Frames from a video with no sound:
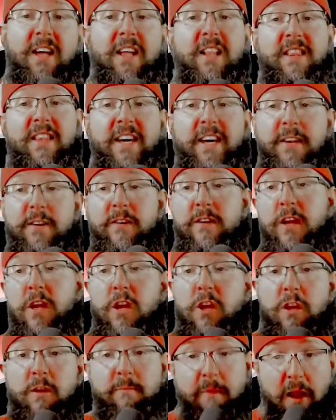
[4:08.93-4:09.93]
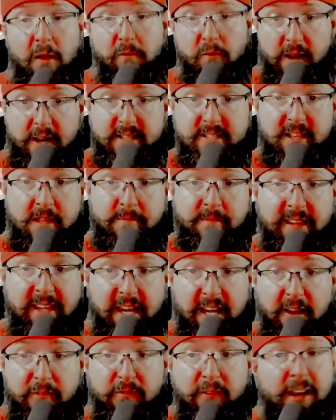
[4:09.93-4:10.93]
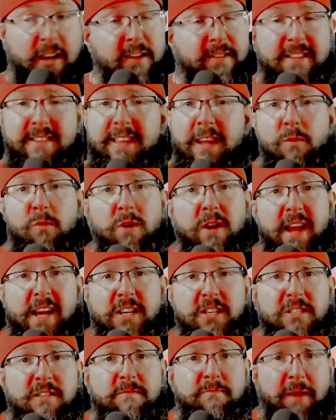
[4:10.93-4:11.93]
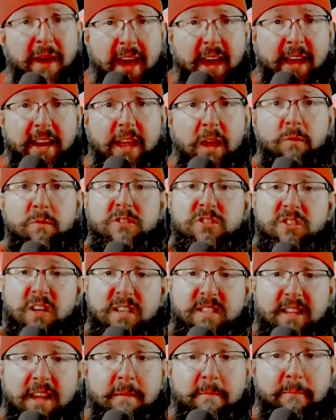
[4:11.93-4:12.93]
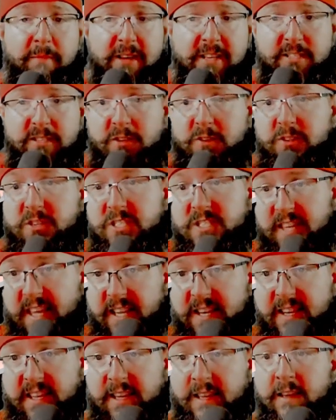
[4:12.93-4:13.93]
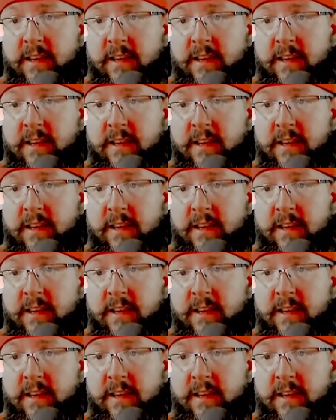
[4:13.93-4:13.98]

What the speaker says: later, you might run into them again and find out that they weren't actually bad, it was just a misunderstanding.